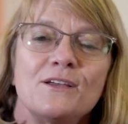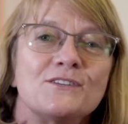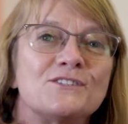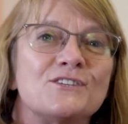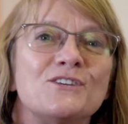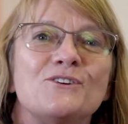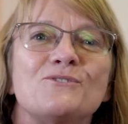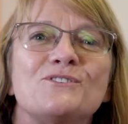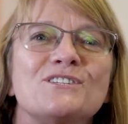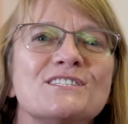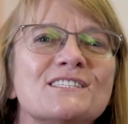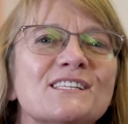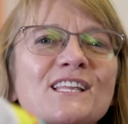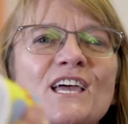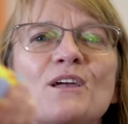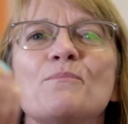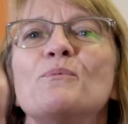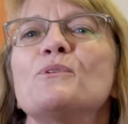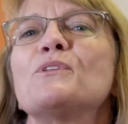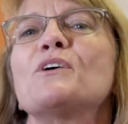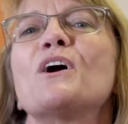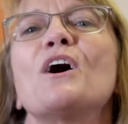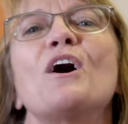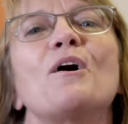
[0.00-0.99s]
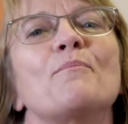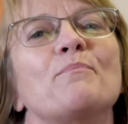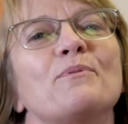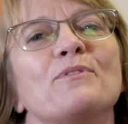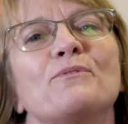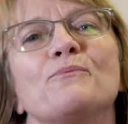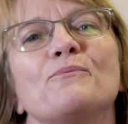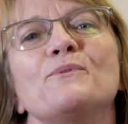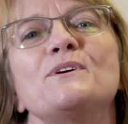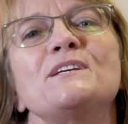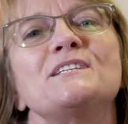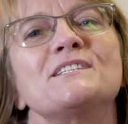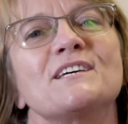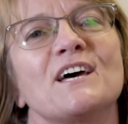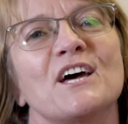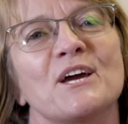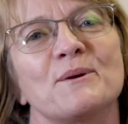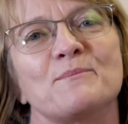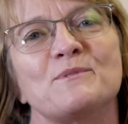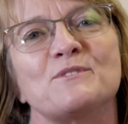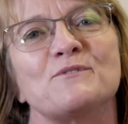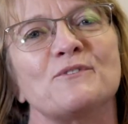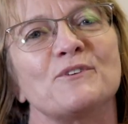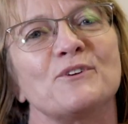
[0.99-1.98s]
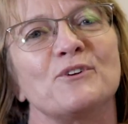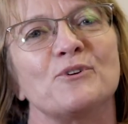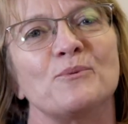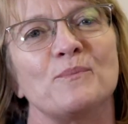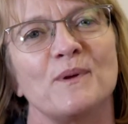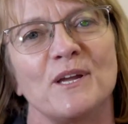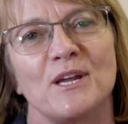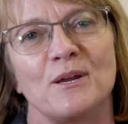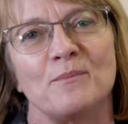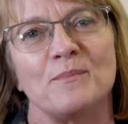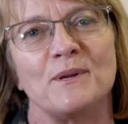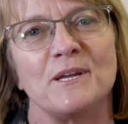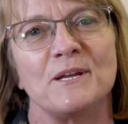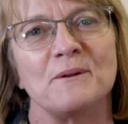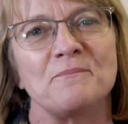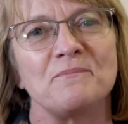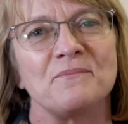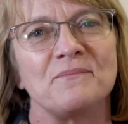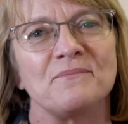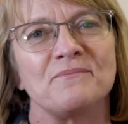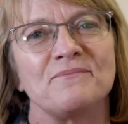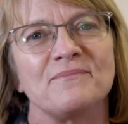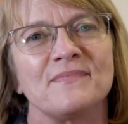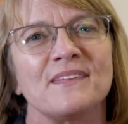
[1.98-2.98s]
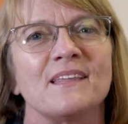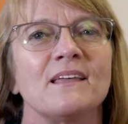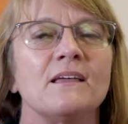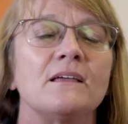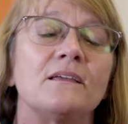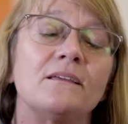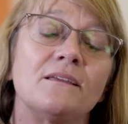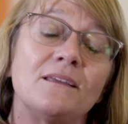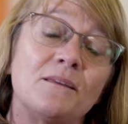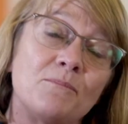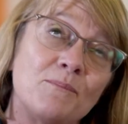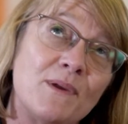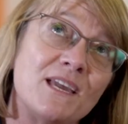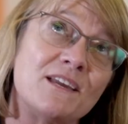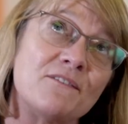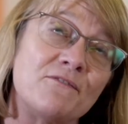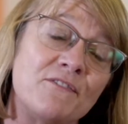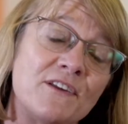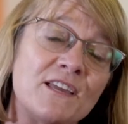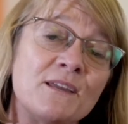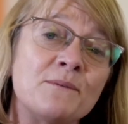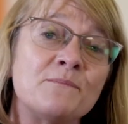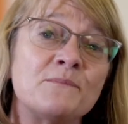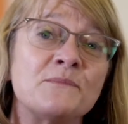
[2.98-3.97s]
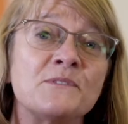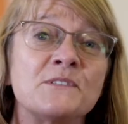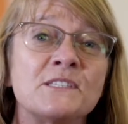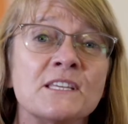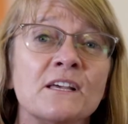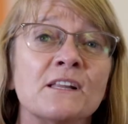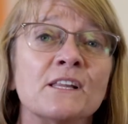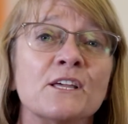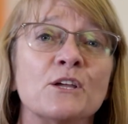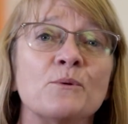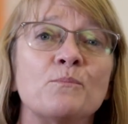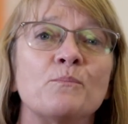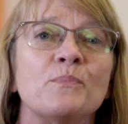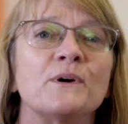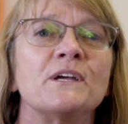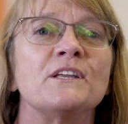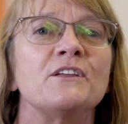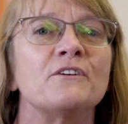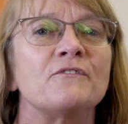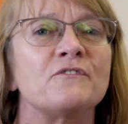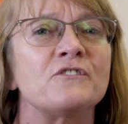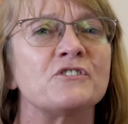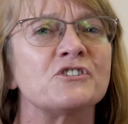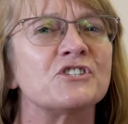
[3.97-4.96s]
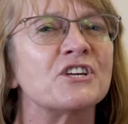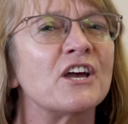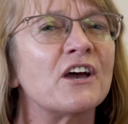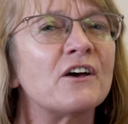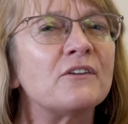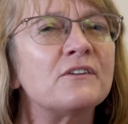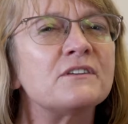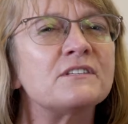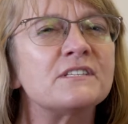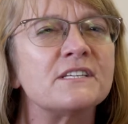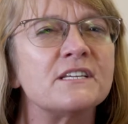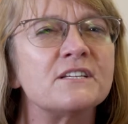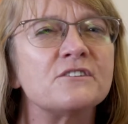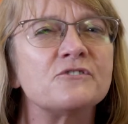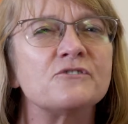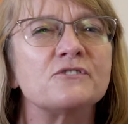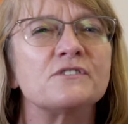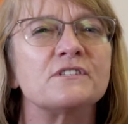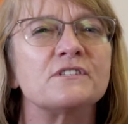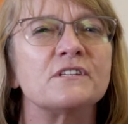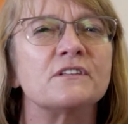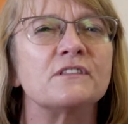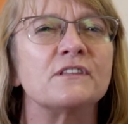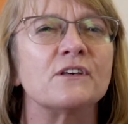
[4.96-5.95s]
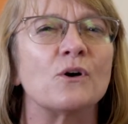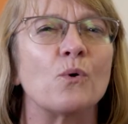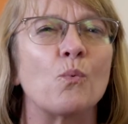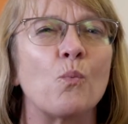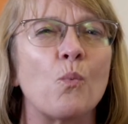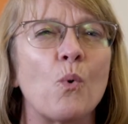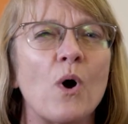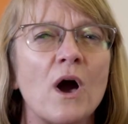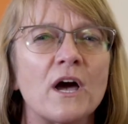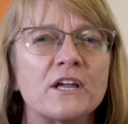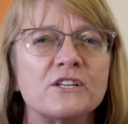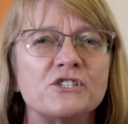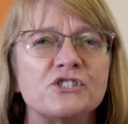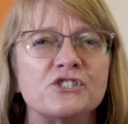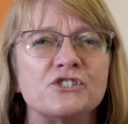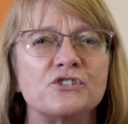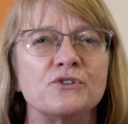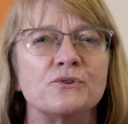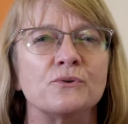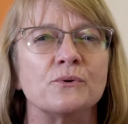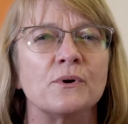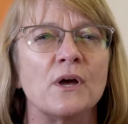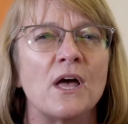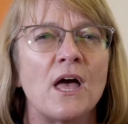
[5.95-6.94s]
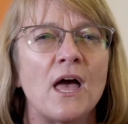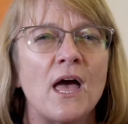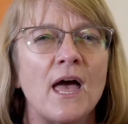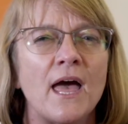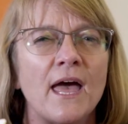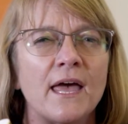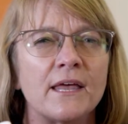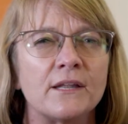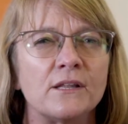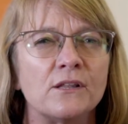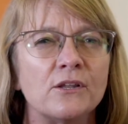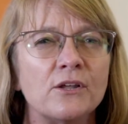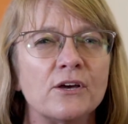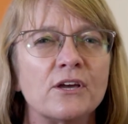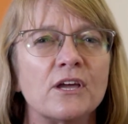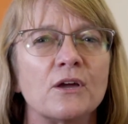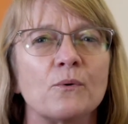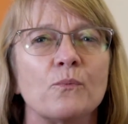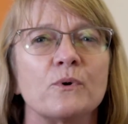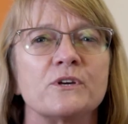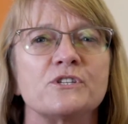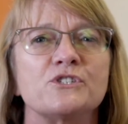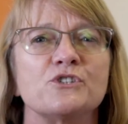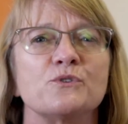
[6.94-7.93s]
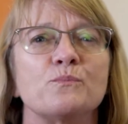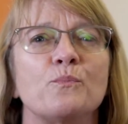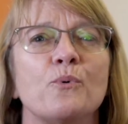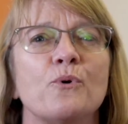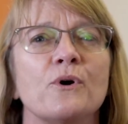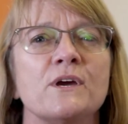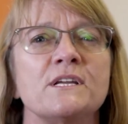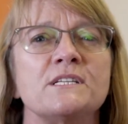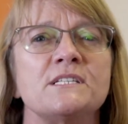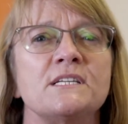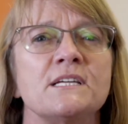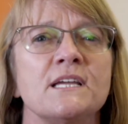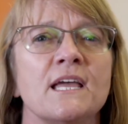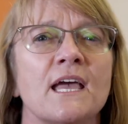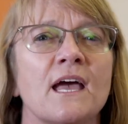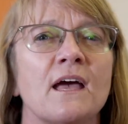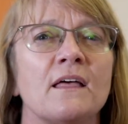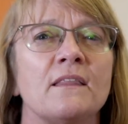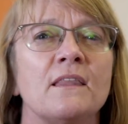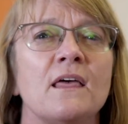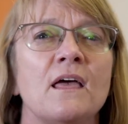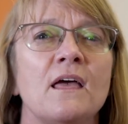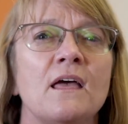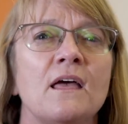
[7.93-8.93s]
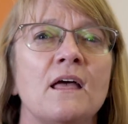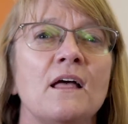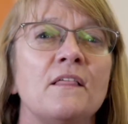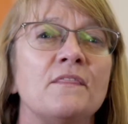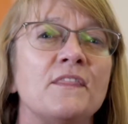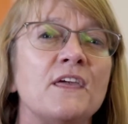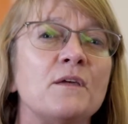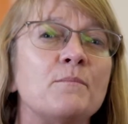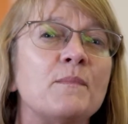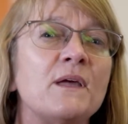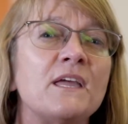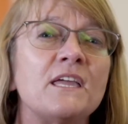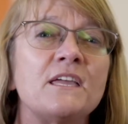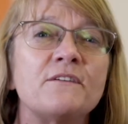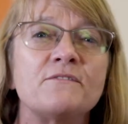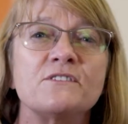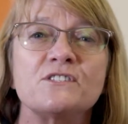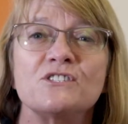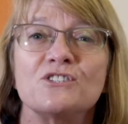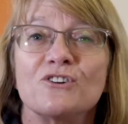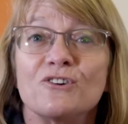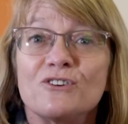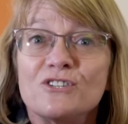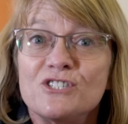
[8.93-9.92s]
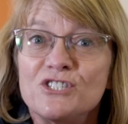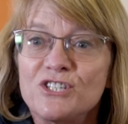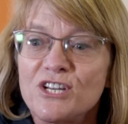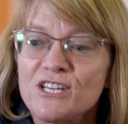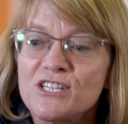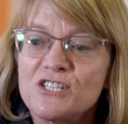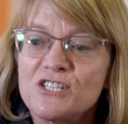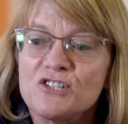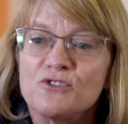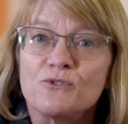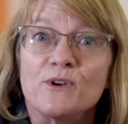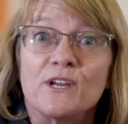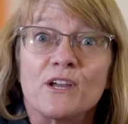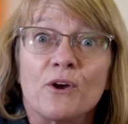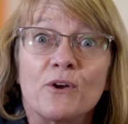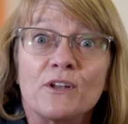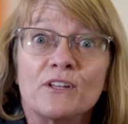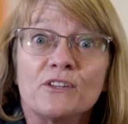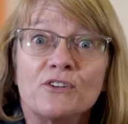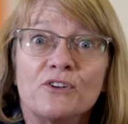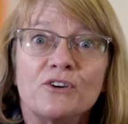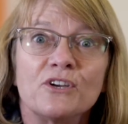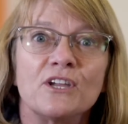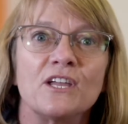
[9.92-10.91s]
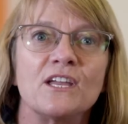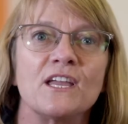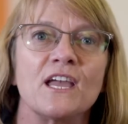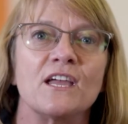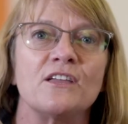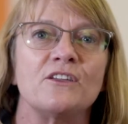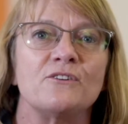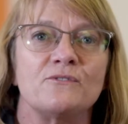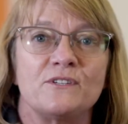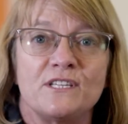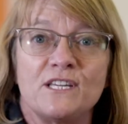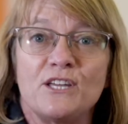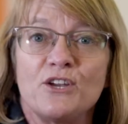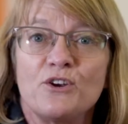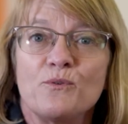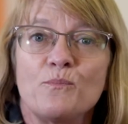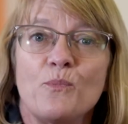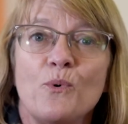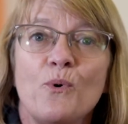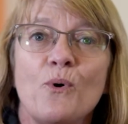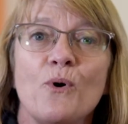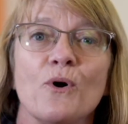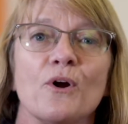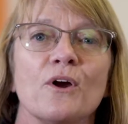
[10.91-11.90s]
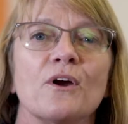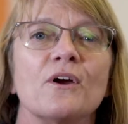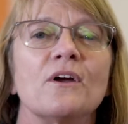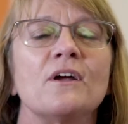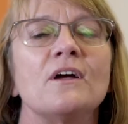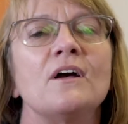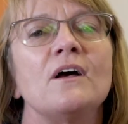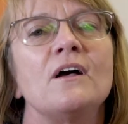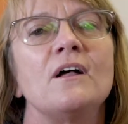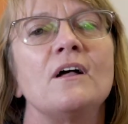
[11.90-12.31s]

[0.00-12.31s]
So you just labeled cup 3 times for your baby. It may seem silly, but if your child is interested, they'll watch you and look at what you're pointing at. They may even start gesturing and looking at you to hear more.